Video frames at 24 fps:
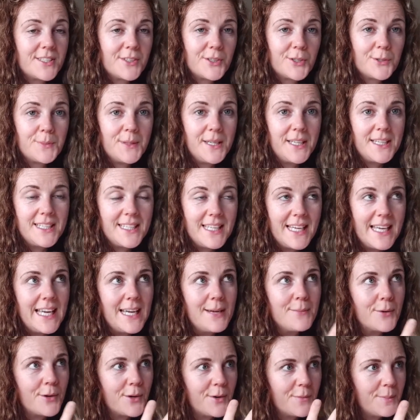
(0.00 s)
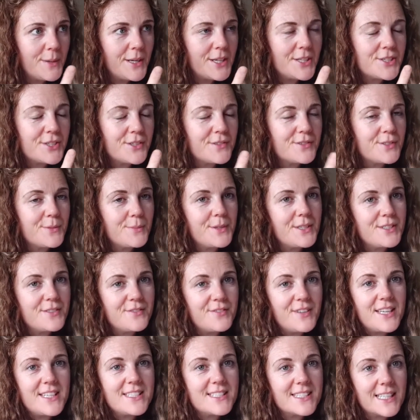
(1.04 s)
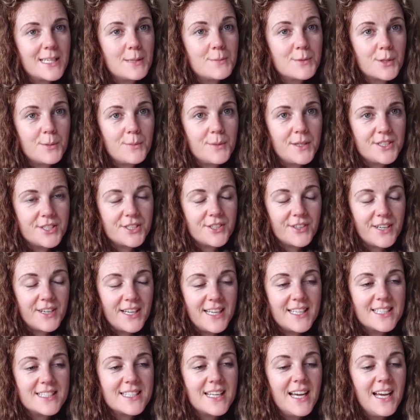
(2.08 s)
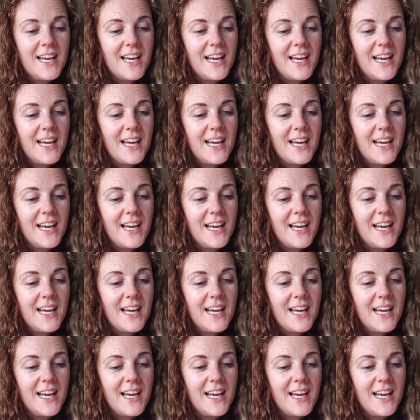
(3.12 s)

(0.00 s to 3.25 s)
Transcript: It could be a name or a picture of somebody's face keeps coming into your head,